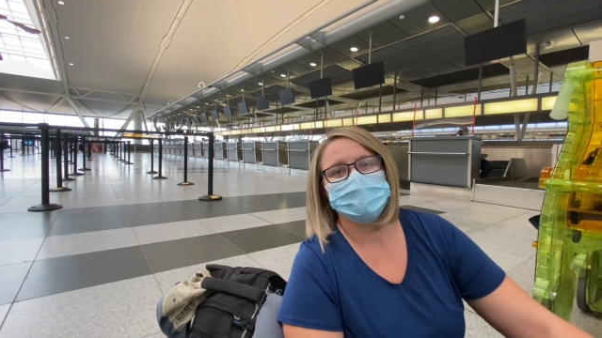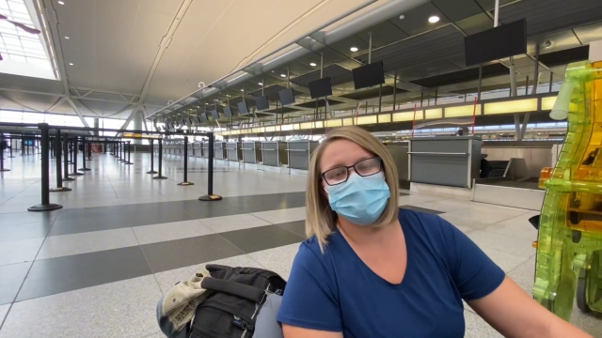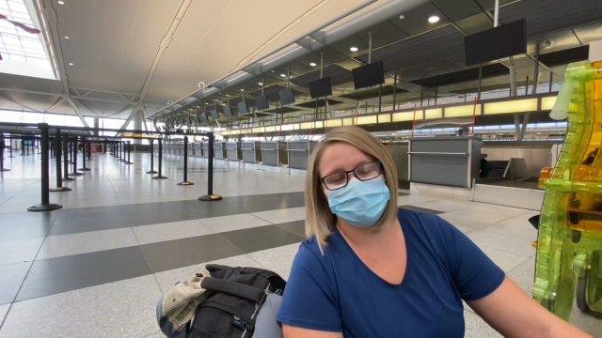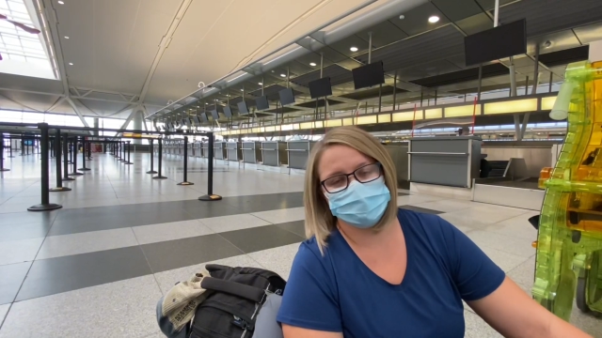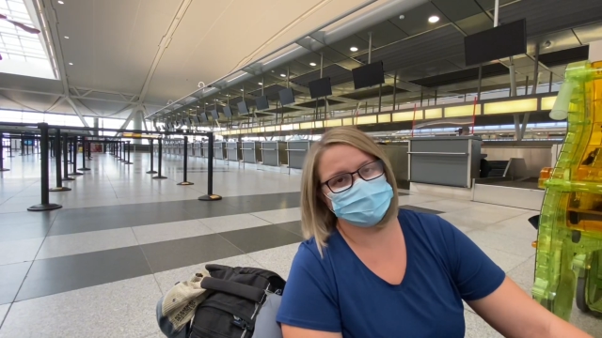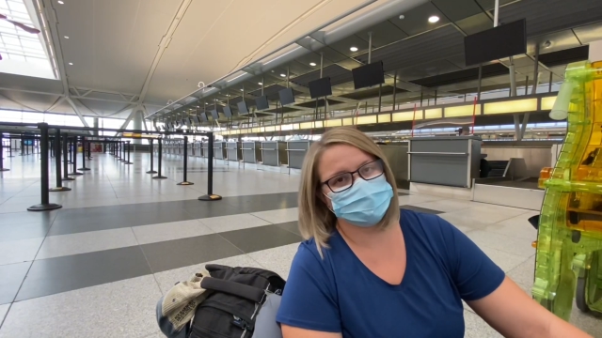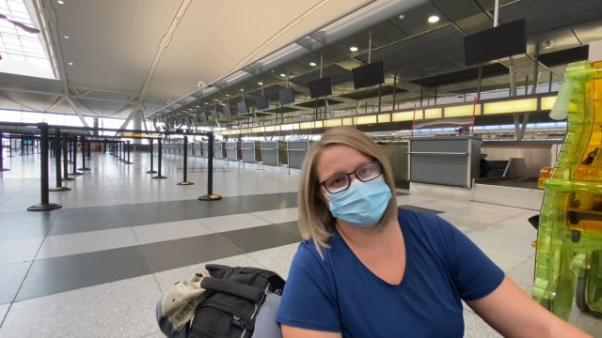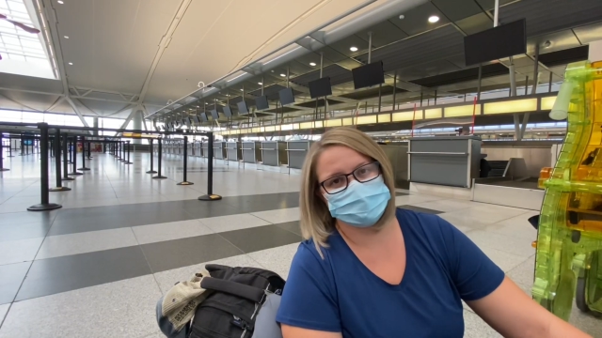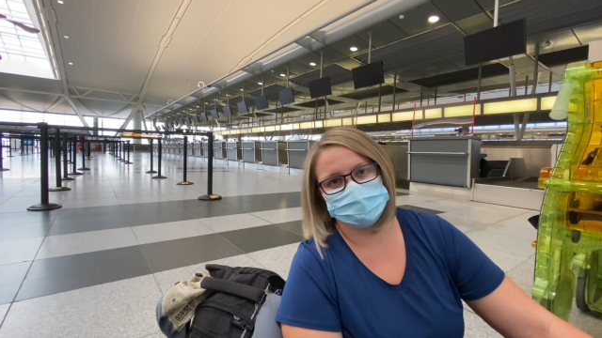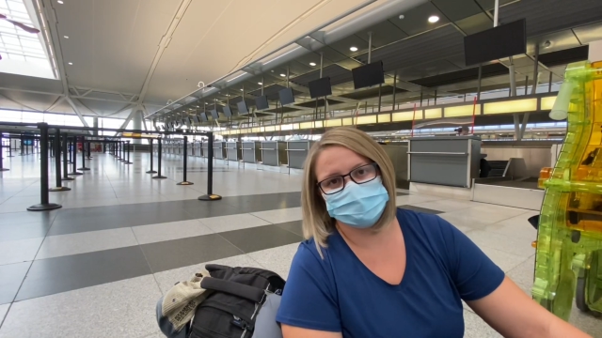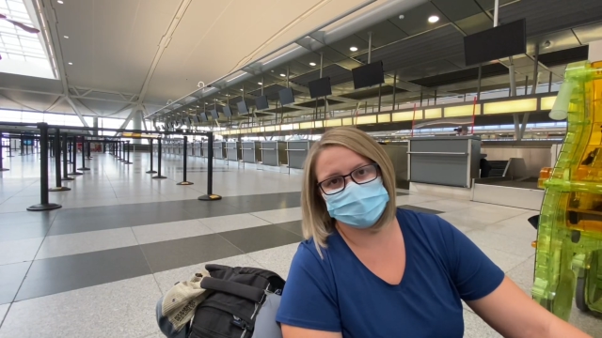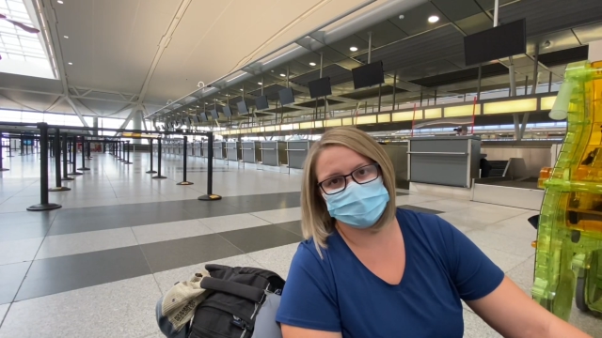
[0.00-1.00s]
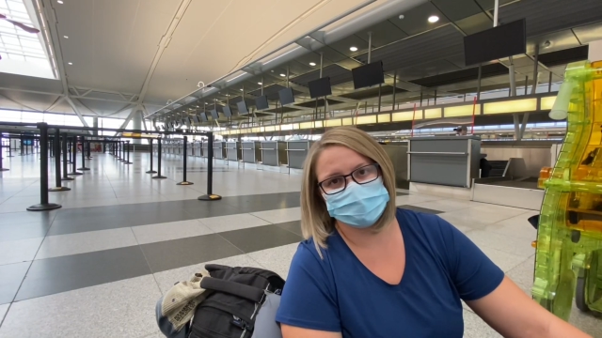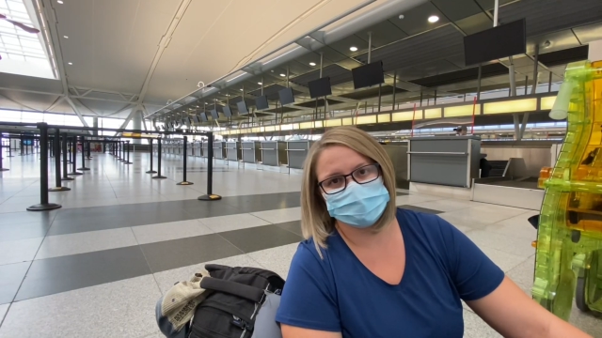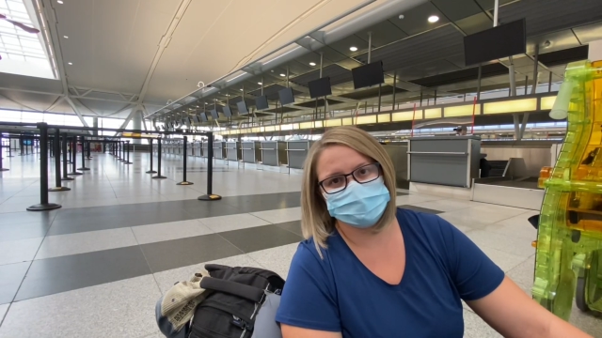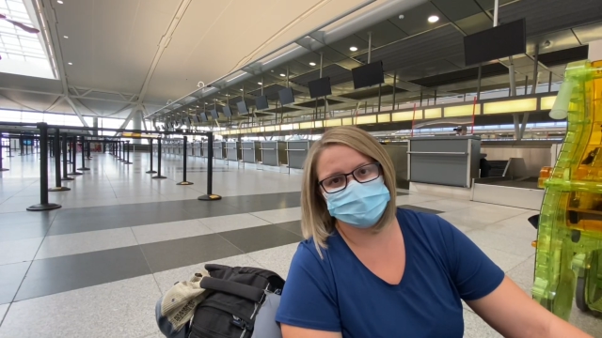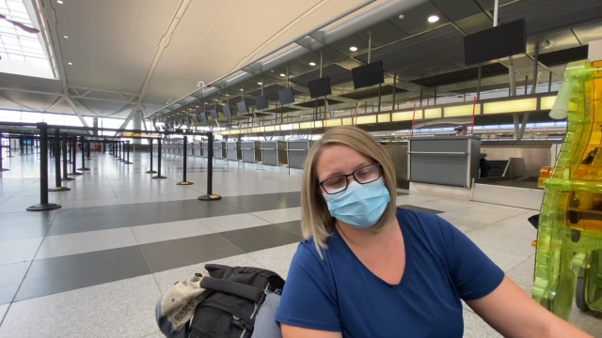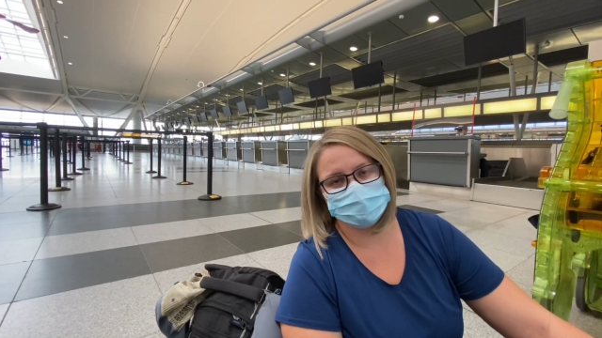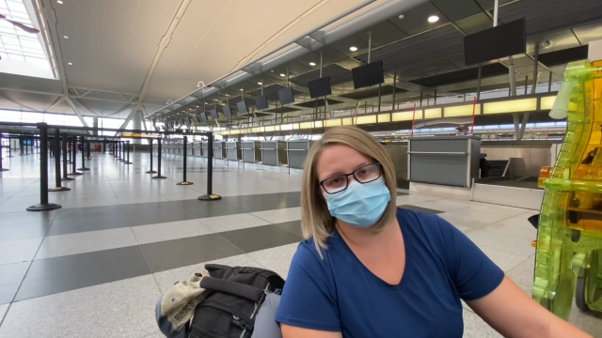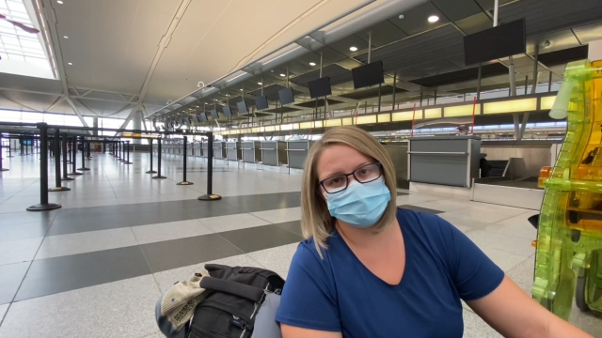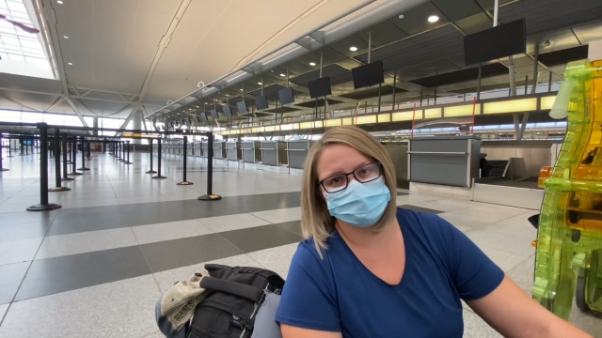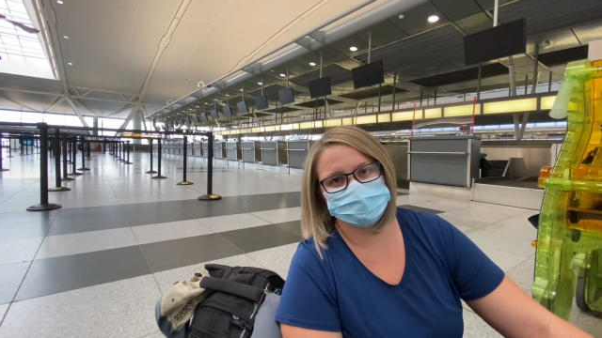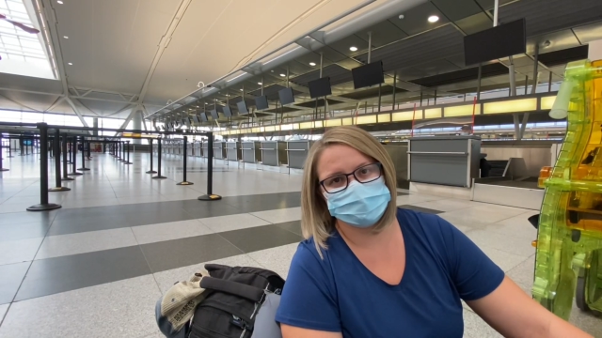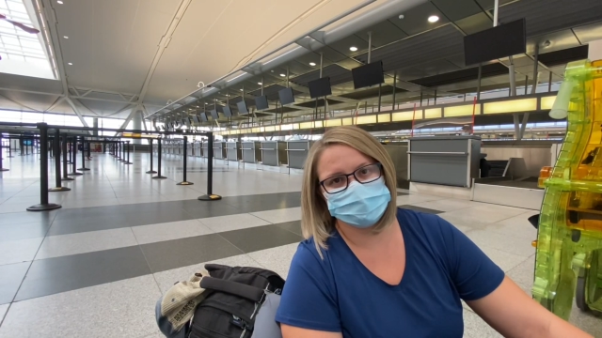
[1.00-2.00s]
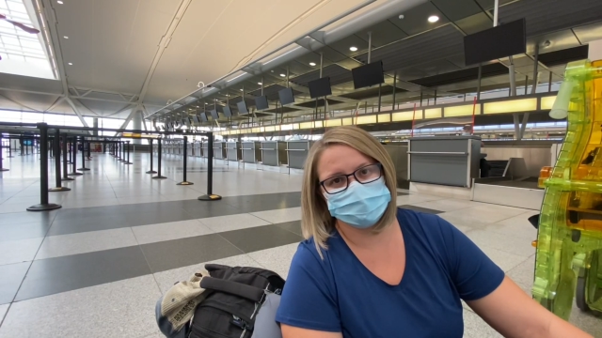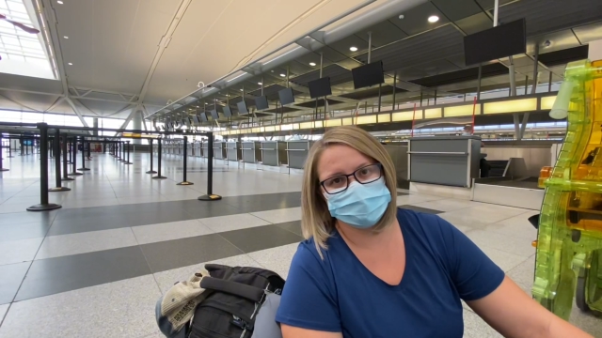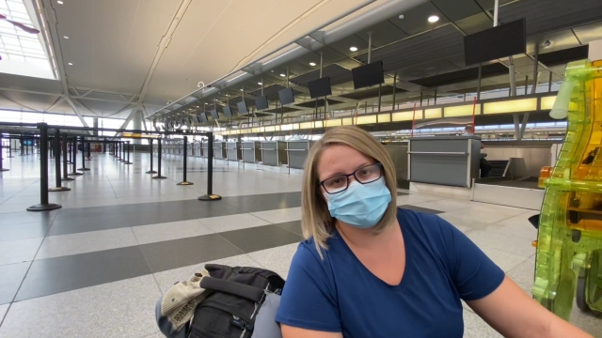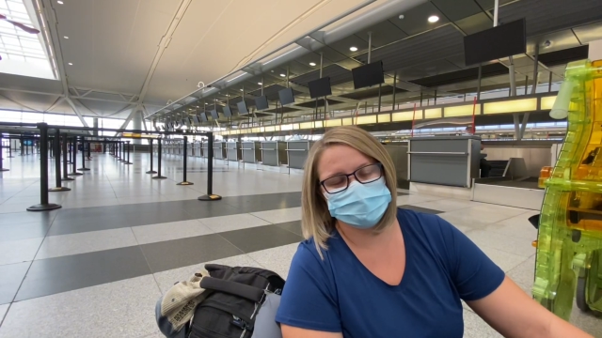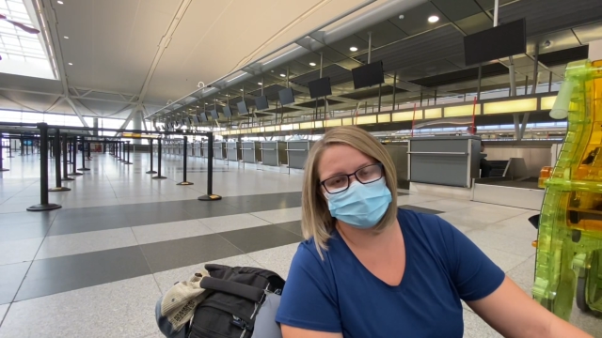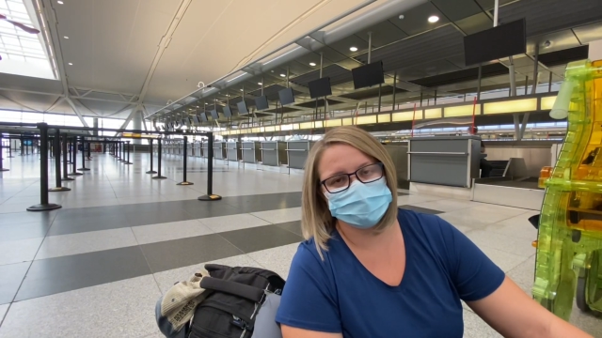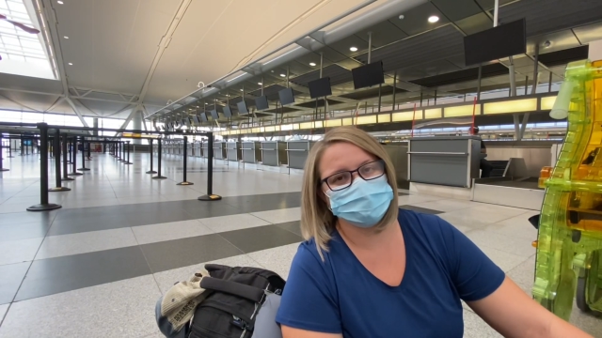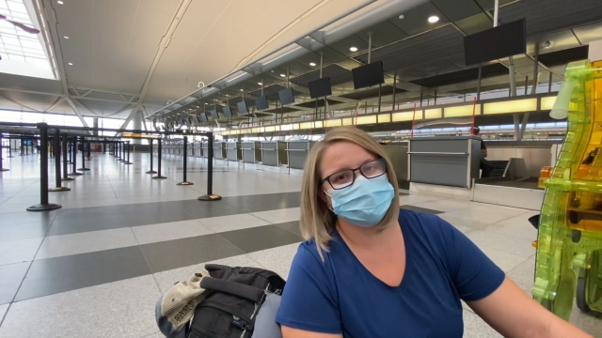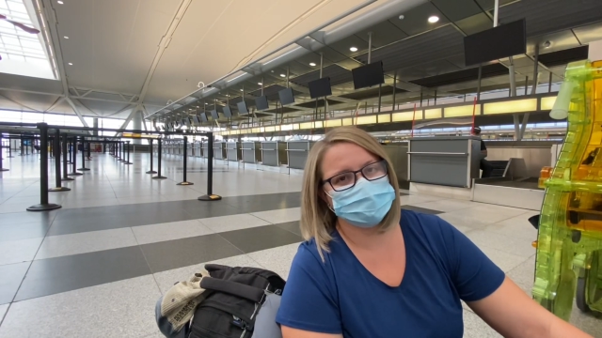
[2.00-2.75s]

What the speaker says: If you're just an American traveling to Croatia,